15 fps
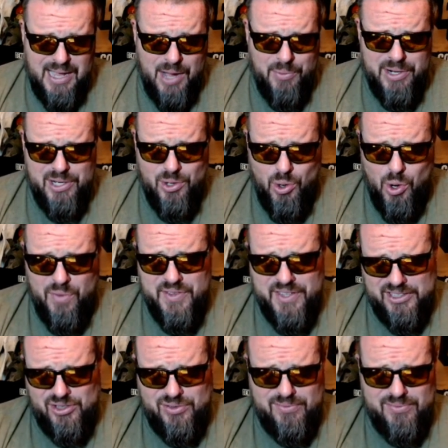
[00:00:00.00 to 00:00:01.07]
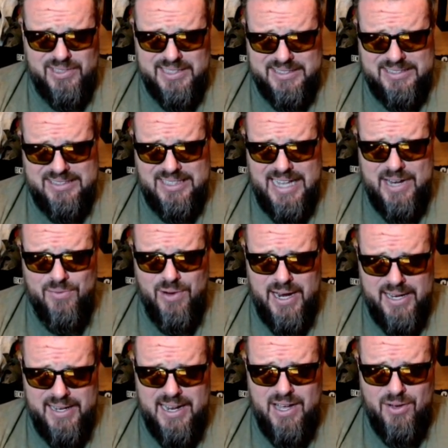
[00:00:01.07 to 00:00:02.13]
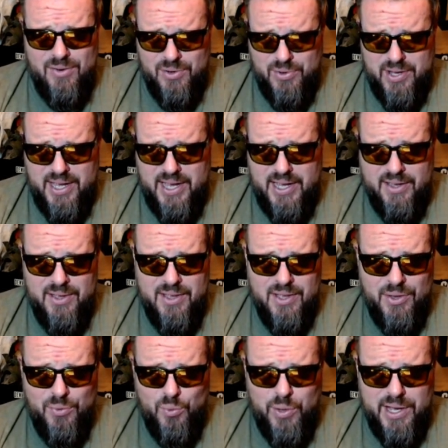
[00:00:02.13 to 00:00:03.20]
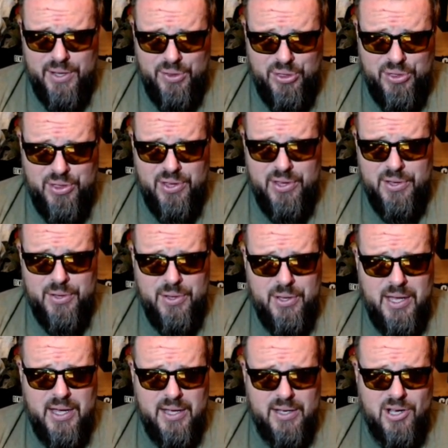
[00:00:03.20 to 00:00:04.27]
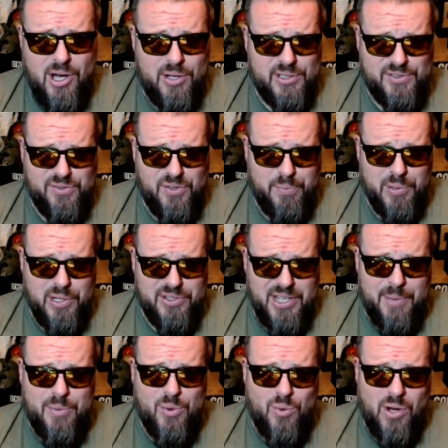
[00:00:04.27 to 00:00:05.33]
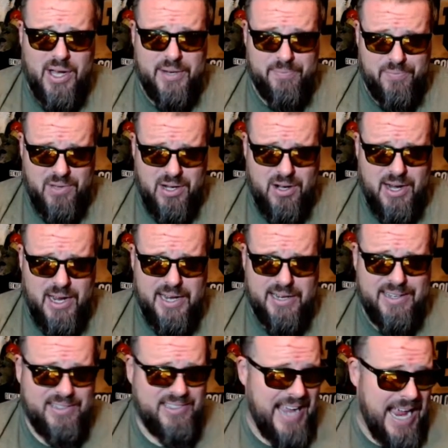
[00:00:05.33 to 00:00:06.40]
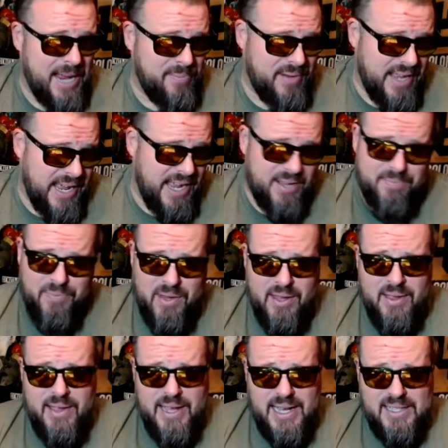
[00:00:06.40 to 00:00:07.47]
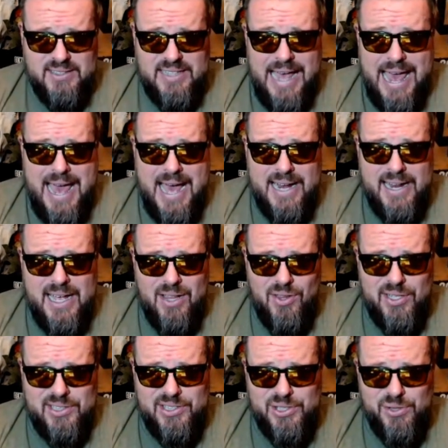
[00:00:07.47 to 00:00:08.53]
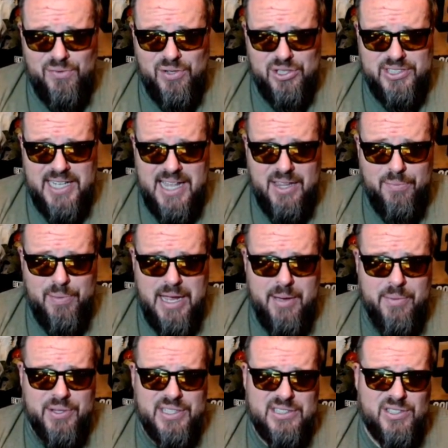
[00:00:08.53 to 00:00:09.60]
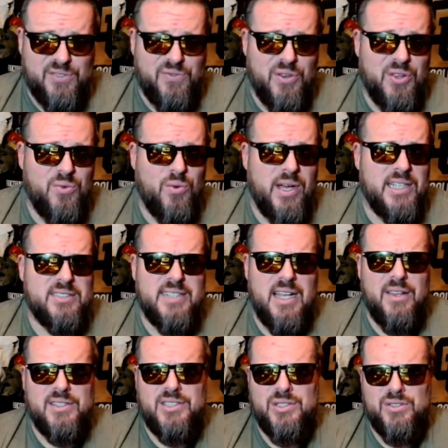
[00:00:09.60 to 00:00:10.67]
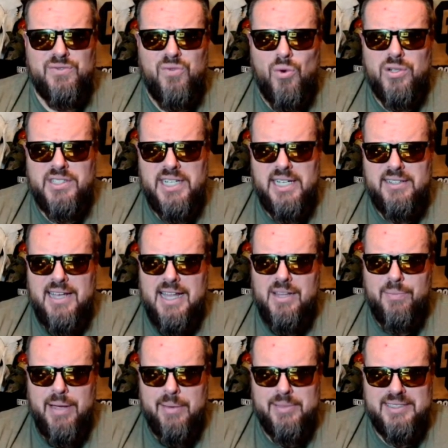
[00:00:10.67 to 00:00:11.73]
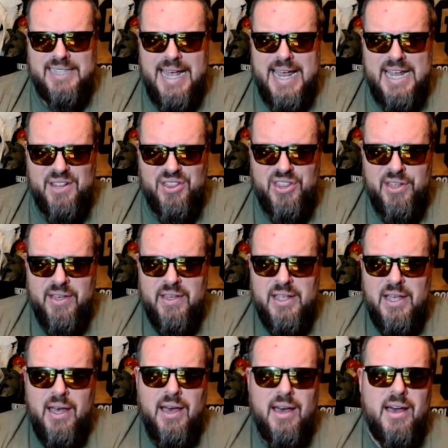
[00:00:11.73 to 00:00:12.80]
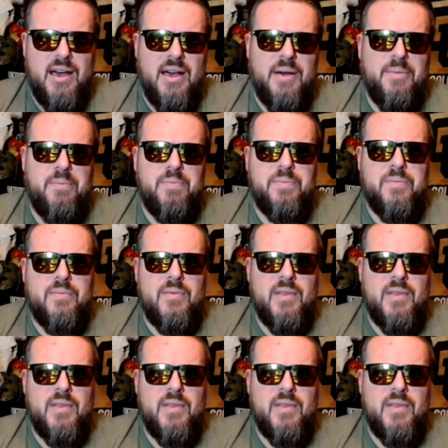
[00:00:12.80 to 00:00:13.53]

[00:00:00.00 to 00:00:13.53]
I want to go over this slate right now, okay, with college football. Number 1, all right, game day is at LSU versus Alabama. This is for the West. LSU's 14th, Alabama is 8th.